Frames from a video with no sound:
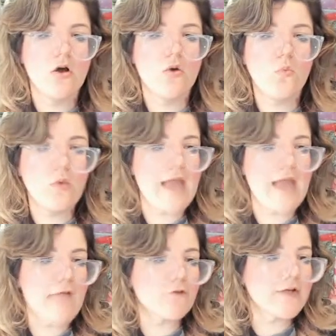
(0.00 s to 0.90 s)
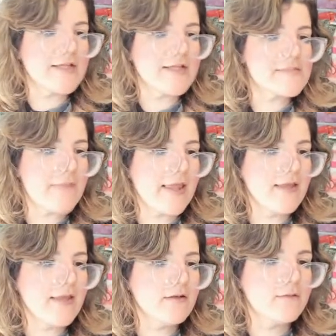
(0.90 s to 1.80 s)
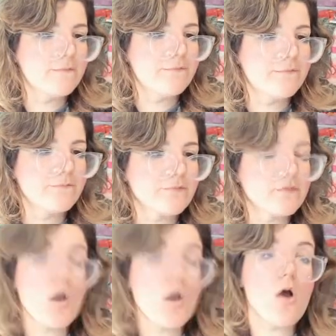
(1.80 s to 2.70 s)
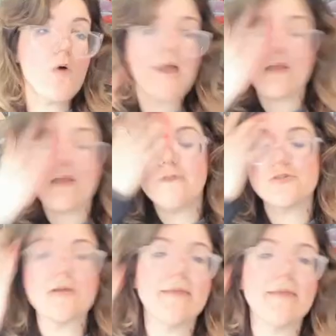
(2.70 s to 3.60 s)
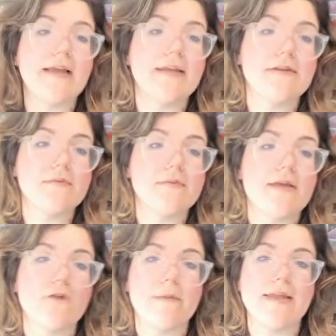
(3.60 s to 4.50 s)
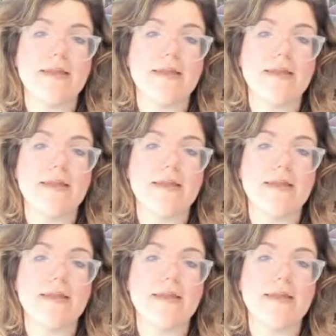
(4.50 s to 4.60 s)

whatever gets made. No, I love streaming. I would never abandon